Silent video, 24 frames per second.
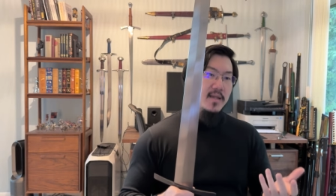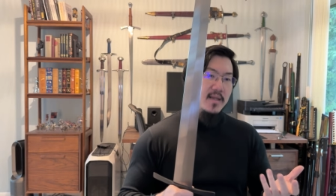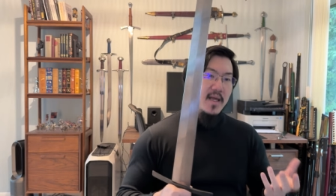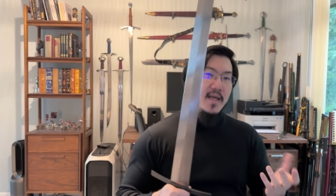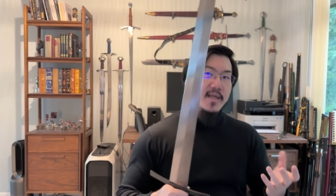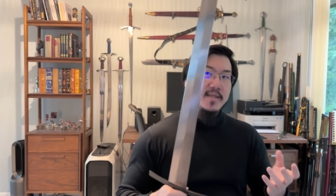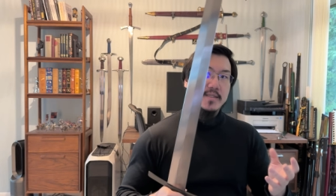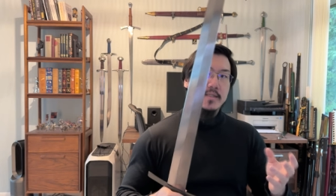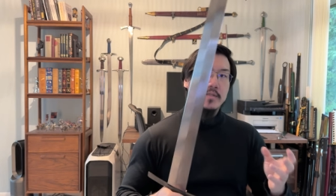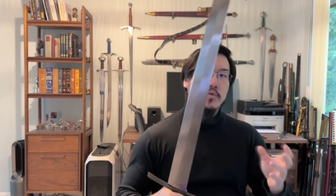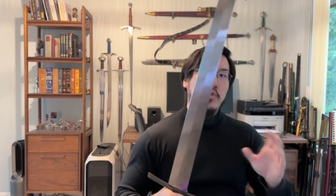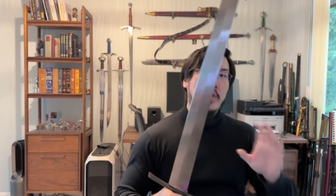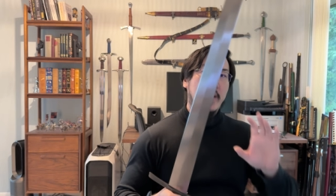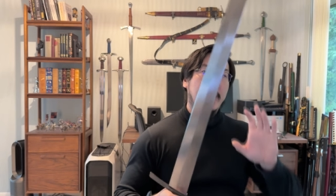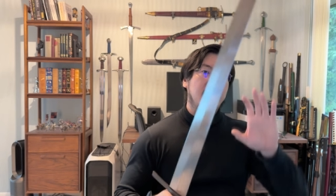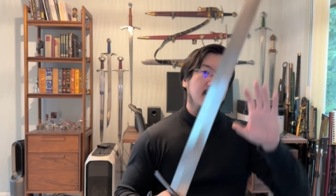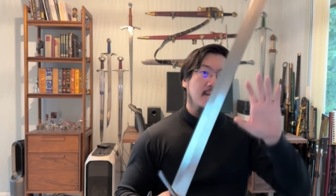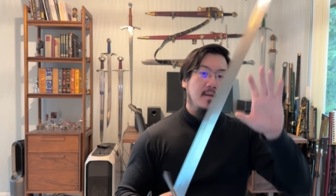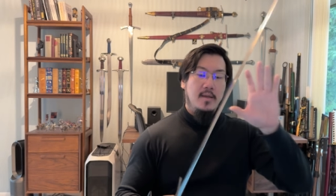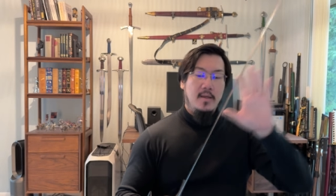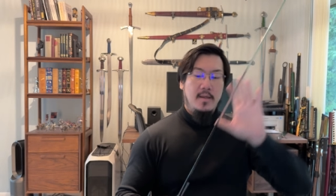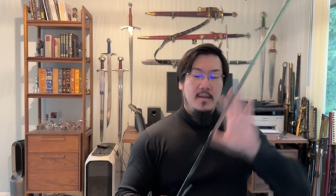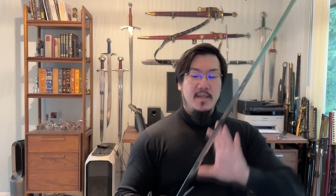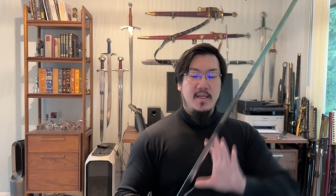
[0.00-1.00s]
less weight
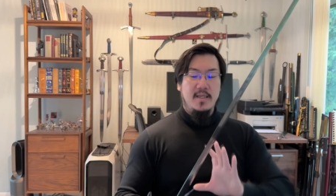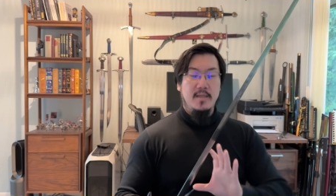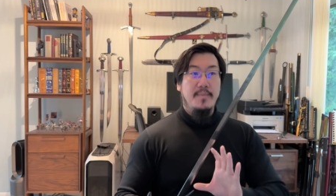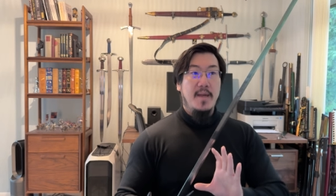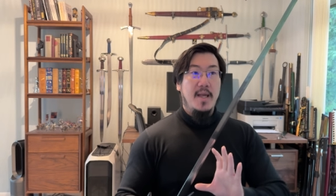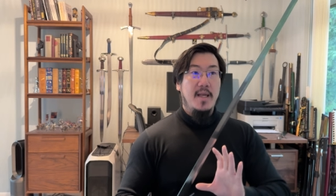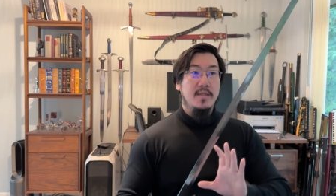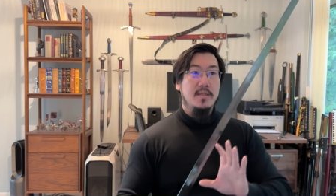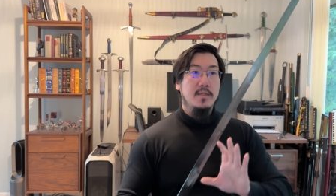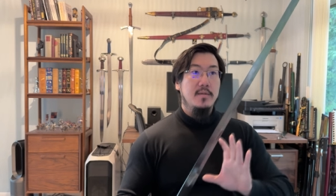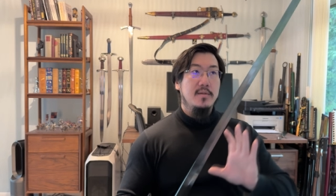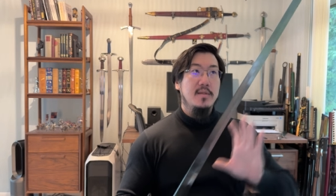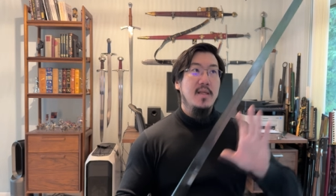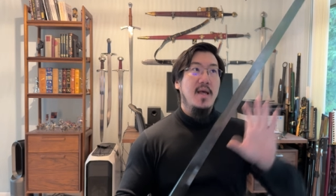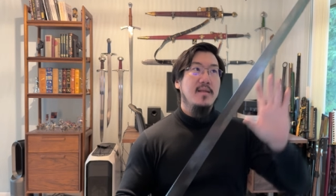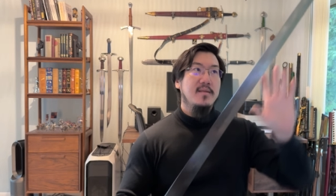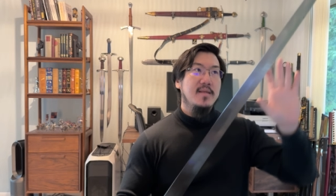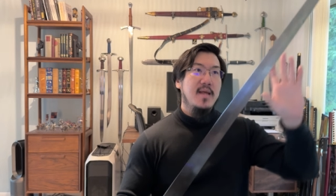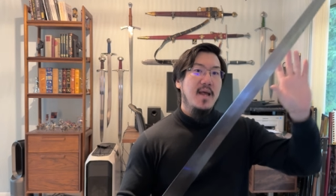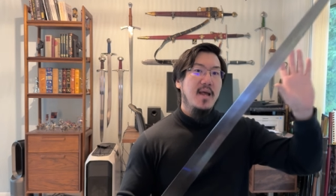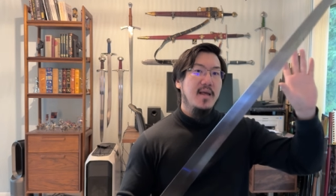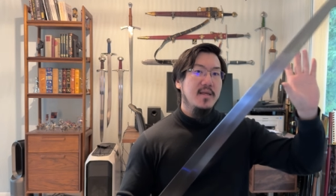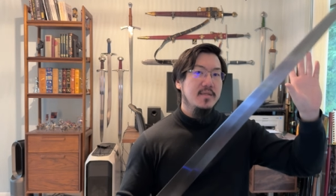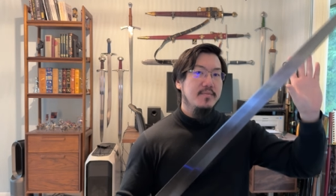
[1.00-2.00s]
than the base, not,
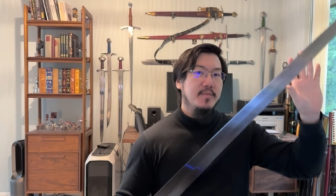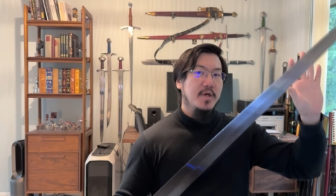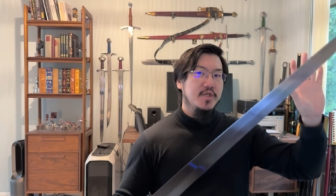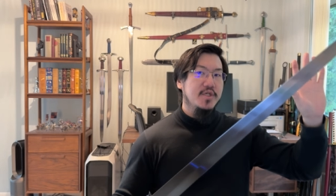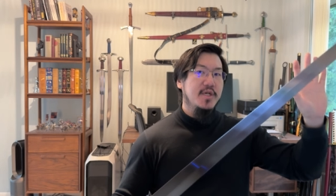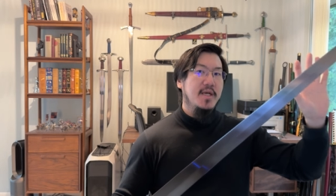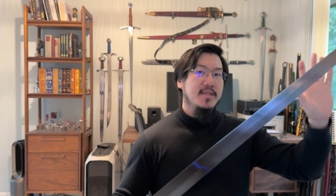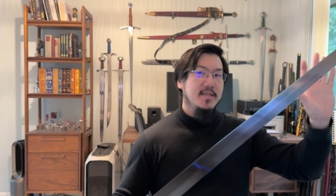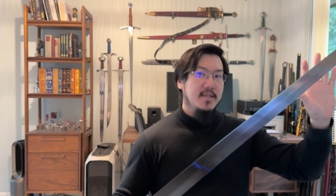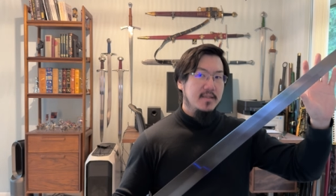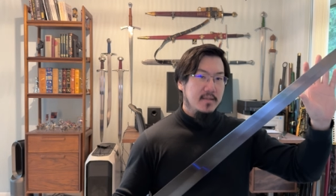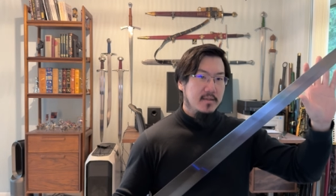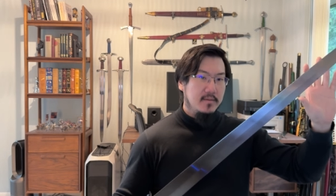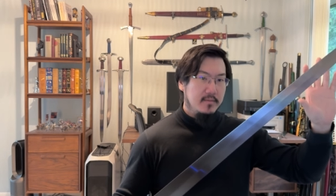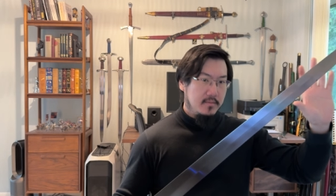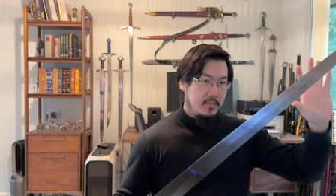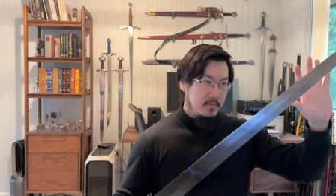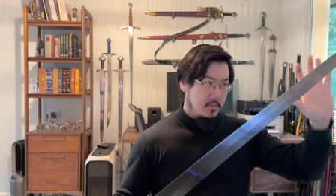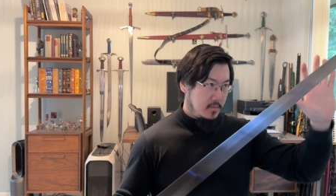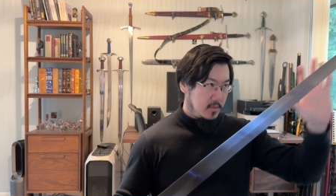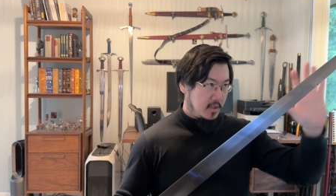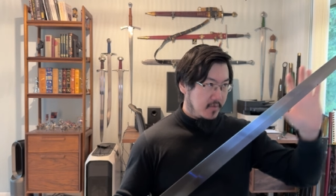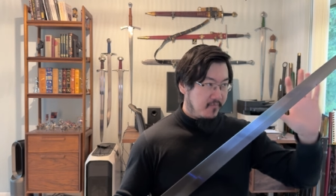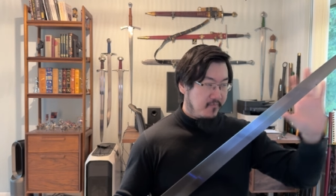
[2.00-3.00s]
not as much as the,
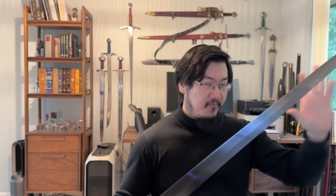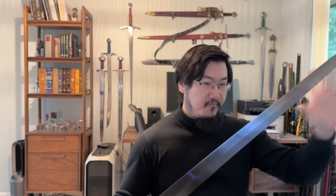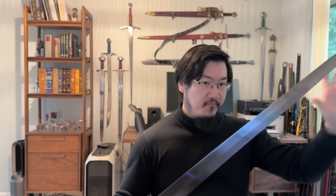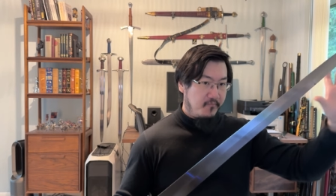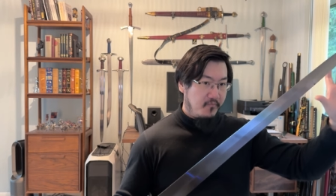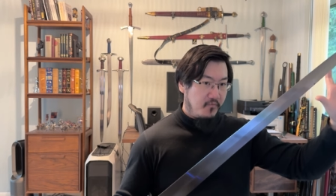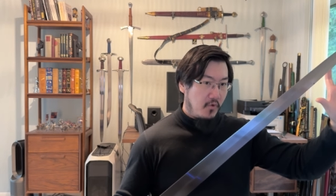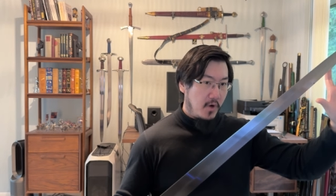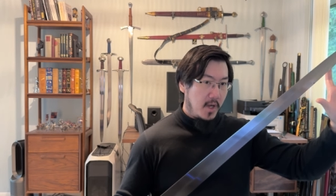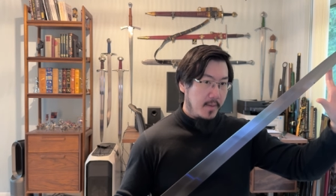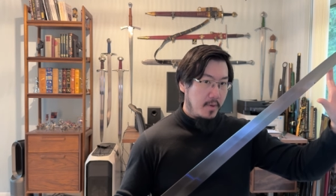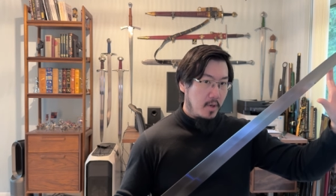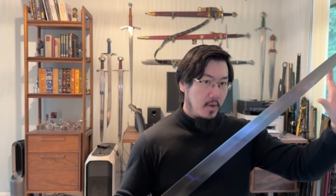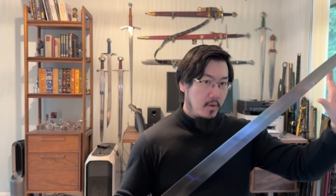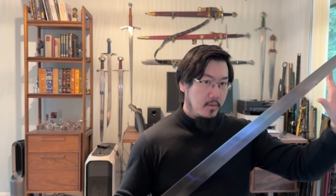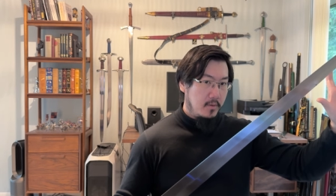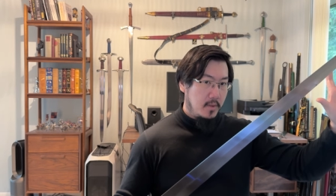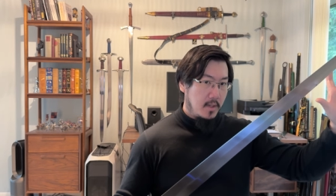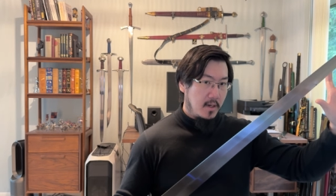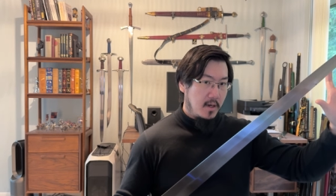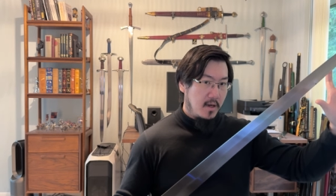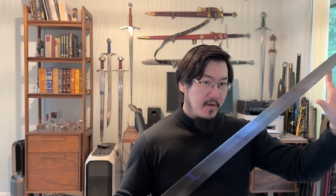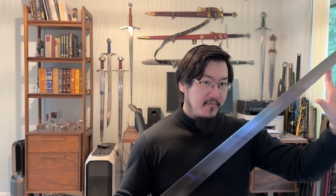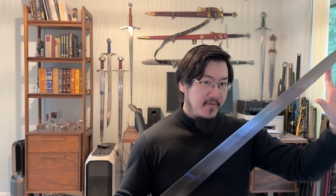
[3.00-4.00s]
the foible,
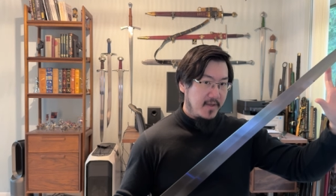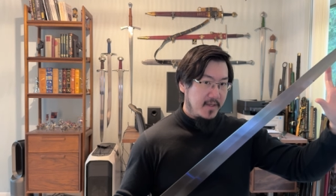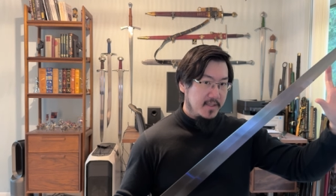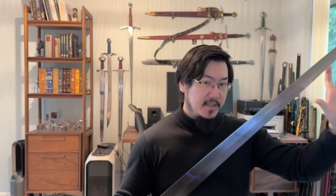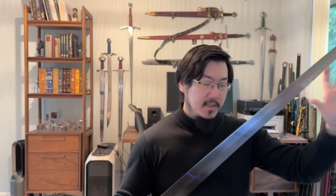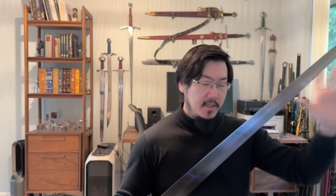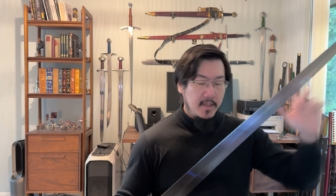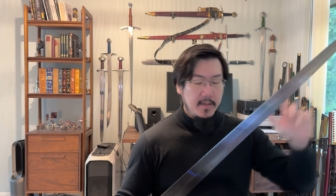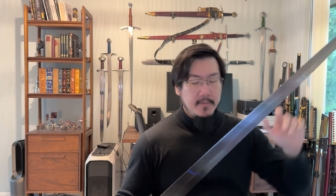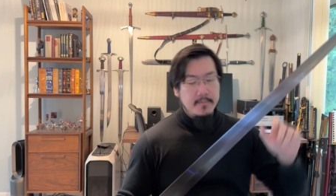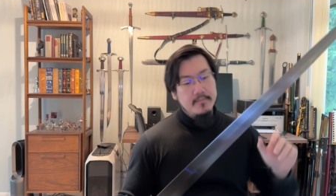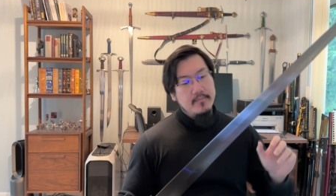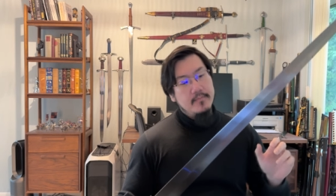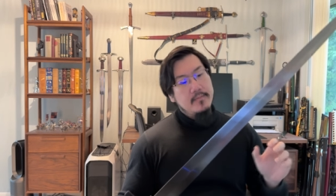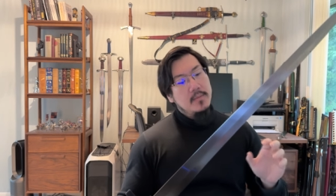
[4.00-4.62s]
obviously.